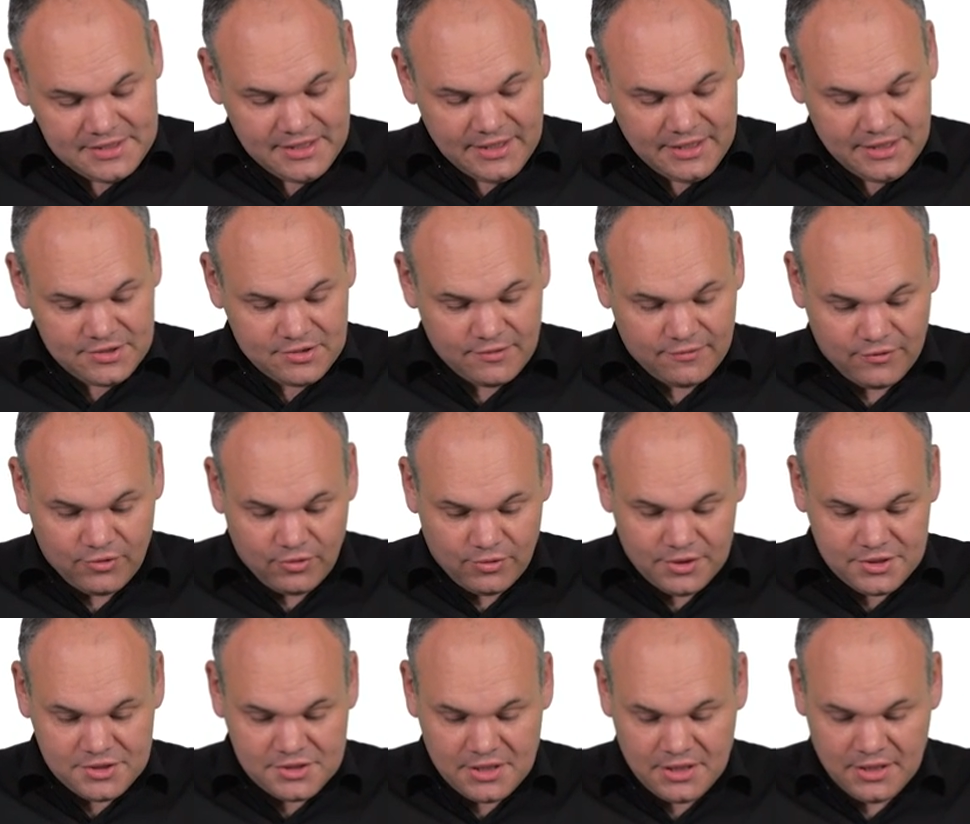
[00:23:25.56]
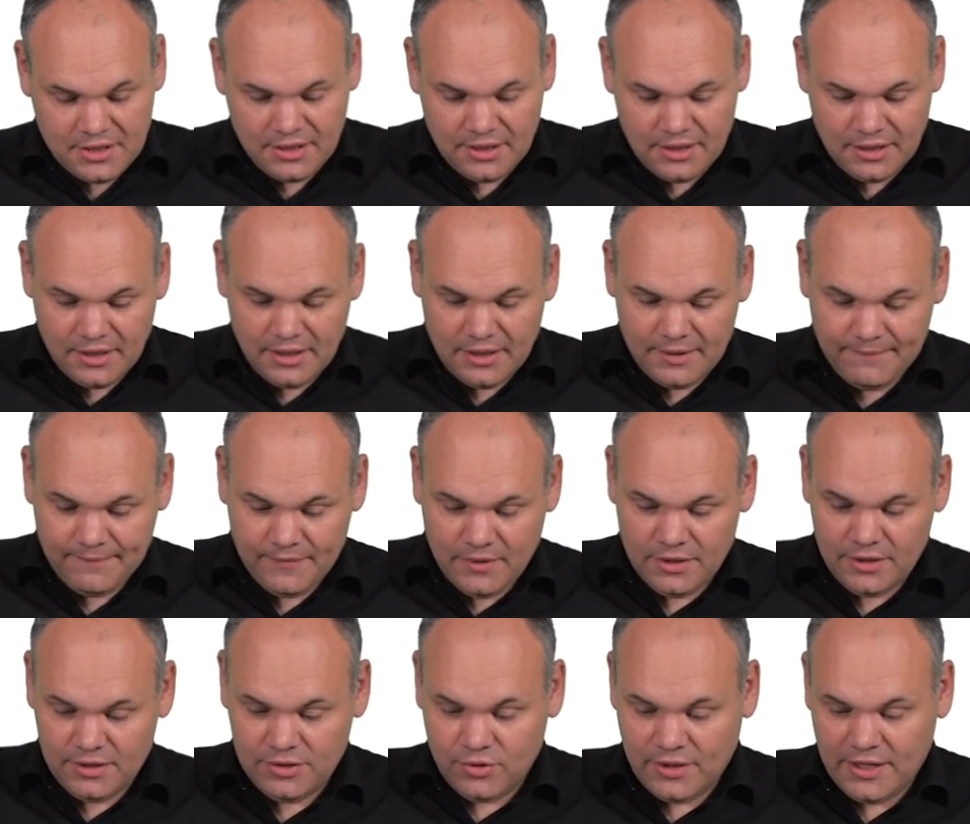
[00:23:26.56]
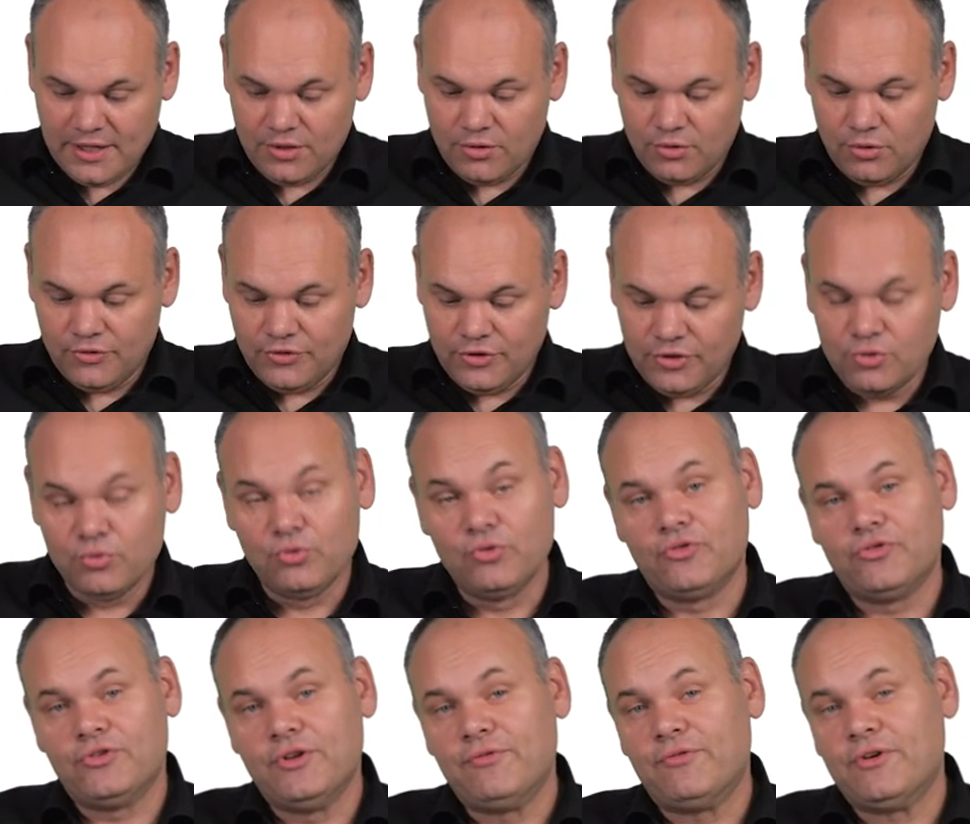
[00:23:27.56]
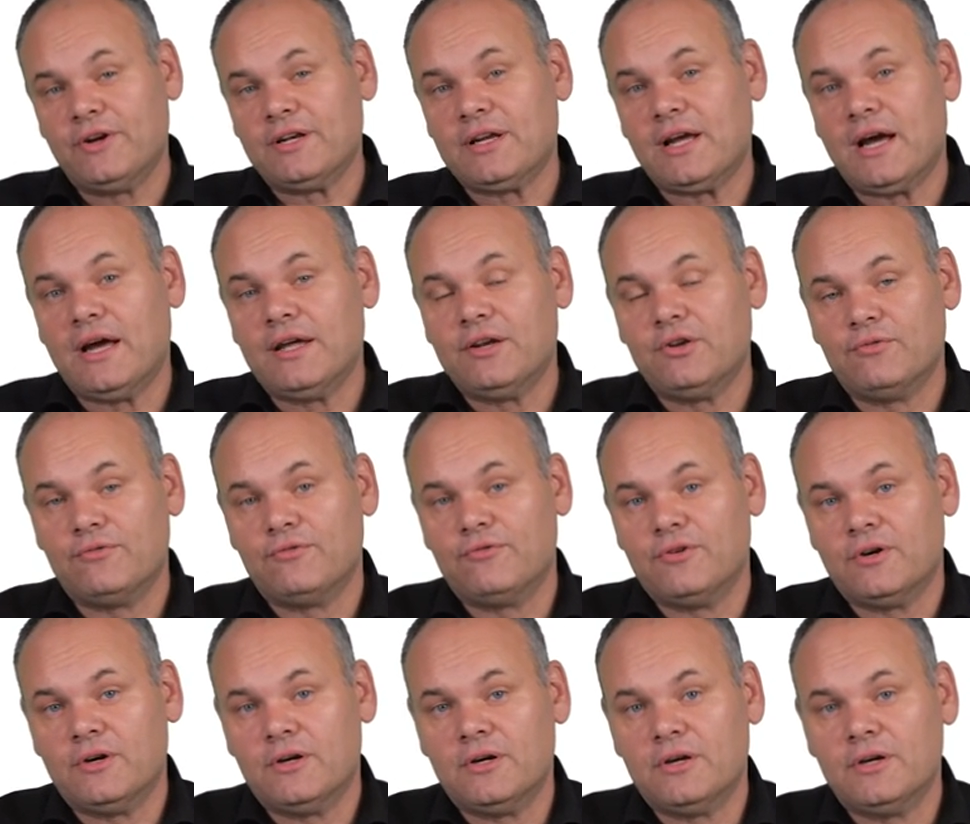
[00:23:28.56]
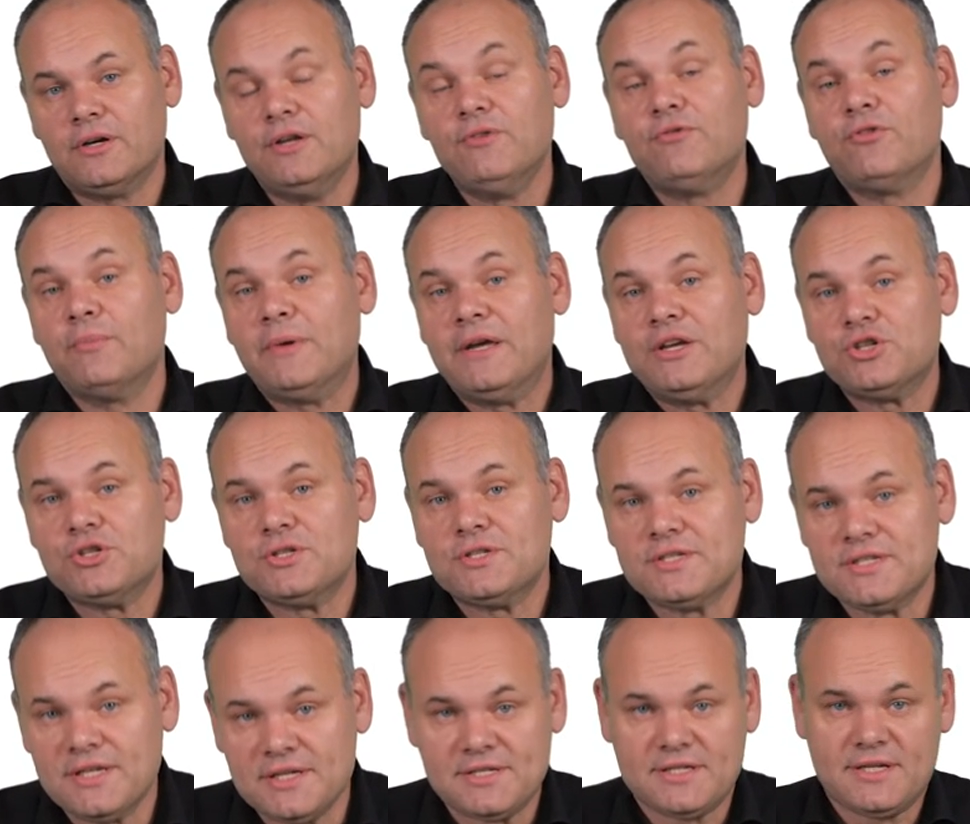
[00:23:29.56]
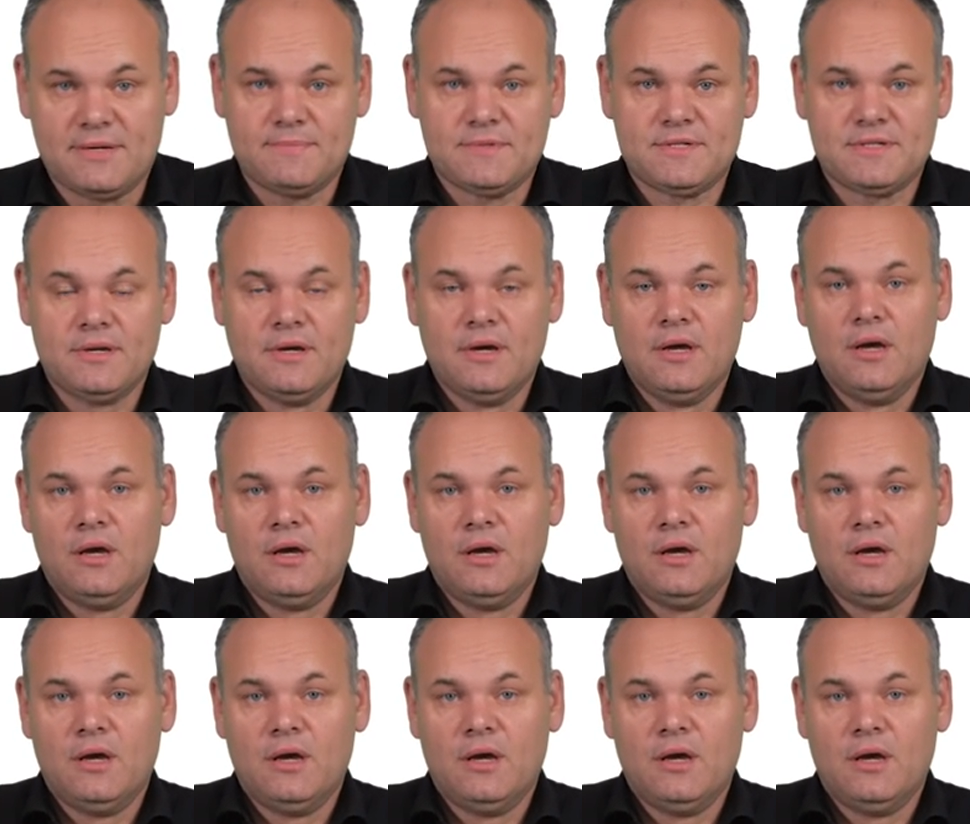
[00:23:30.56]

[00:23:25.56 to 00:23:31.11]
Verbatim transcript: thing is, of course, you can also use different kind of information systems.